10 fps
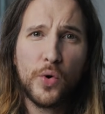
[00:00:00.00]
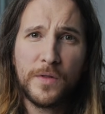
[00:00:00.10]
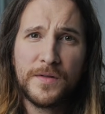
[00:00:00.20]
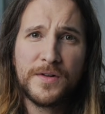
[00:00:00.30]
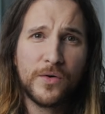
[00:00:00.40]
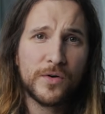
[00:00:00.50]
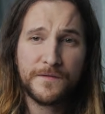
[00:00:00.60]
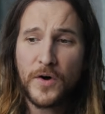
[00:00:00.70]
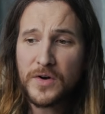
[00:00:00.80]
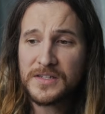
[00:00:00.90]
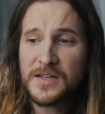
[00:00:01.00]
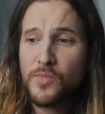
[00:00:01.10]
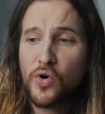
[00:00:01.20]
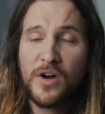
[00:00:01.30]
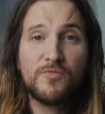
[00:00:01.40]
old, you know, or focusing
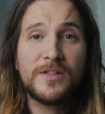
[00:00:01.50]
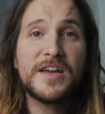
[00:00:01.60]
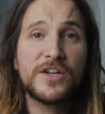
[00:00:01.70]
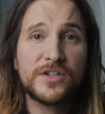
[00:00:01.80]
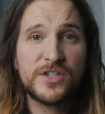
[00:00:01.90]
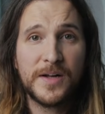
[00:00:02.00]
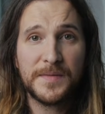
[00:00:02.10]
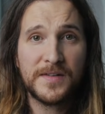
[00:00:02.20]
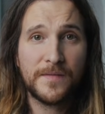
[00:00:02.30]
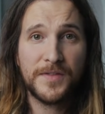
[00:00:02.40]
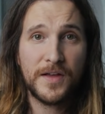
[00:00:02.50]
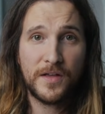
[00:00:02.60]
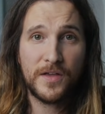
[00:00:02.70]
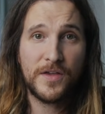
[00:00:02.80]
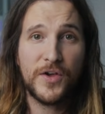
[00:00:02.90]
more on relationships and the
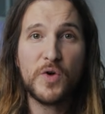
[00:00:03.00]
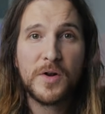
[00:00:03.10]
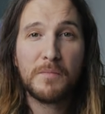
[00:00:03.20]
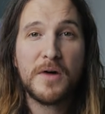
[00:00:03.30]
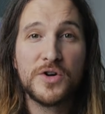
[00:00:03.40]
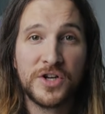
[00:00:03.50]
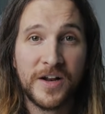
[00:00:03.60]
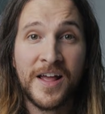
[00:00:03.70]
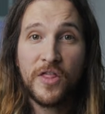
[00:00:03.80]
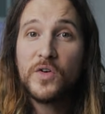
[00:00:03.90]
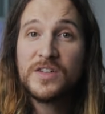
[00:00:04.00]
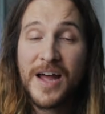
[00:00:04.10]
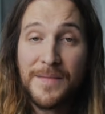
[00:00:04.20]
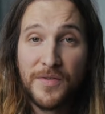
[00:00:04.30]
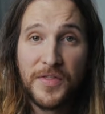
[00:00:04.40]
human emotion, those
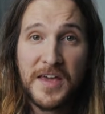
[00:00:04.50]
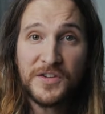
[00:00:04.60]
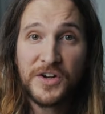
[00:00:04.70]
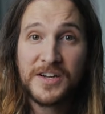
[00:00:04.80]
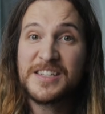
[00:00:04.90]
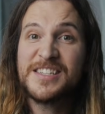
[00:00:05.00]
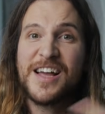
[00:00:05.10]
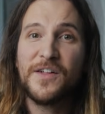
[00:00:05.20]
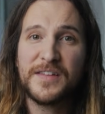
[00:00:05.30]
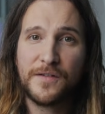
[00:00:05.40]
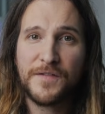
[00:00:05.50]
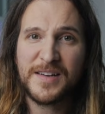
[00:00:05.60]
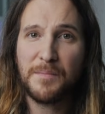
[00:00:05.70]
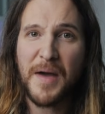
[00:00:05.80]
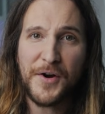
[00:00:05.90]
types of things are going to sell this
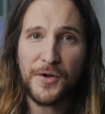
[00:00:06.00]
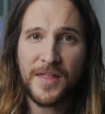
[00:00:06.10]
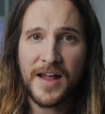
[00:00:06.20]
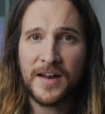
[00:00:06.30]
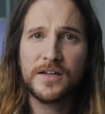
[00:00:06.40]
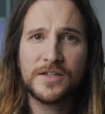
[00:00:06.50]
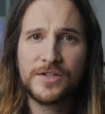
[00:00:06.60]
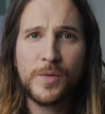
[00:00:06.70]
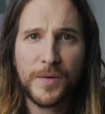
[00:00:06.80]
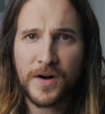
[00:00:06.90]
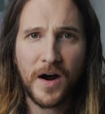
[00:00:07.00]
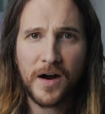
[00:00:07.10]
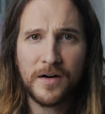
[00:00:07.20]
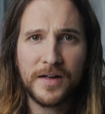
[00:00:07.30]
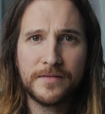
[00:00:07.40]
effect better than a
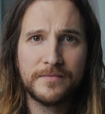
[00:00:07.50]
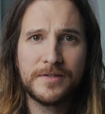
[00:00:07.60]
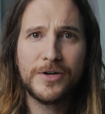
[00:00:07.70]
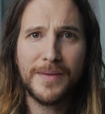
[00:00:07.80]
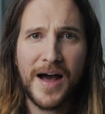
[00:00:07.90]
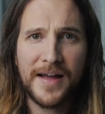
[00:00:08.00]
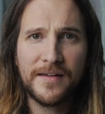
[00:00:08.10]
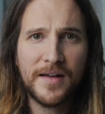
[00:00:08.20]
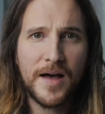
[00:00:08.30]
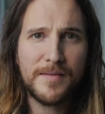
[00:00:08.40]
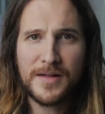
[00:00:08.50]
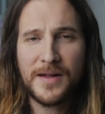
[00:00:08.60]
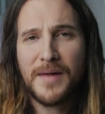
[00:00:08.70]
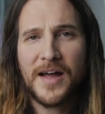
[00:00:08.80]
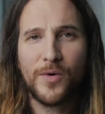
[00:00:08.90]
supercar in Dubai. I mean,
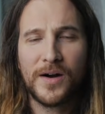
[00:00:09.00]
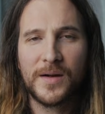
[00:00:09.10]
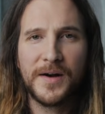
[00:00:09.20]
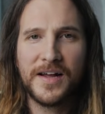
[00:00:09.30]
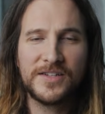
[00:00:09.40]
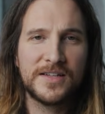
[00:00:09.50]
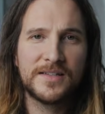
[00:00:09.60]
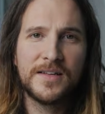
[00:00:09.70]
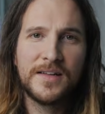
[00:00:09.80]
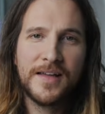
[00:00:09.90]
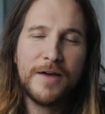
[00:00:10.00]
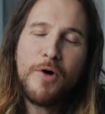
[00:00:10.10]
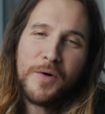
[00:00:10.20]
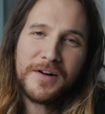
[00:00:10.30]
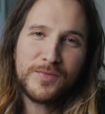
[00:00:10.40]
it might work, but it just, it
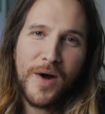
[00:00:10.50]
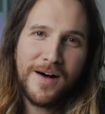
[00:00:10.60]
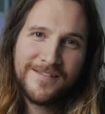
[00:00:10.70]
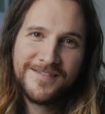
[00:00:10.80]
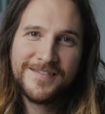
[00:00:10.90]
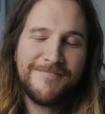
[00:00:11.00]
won't work as well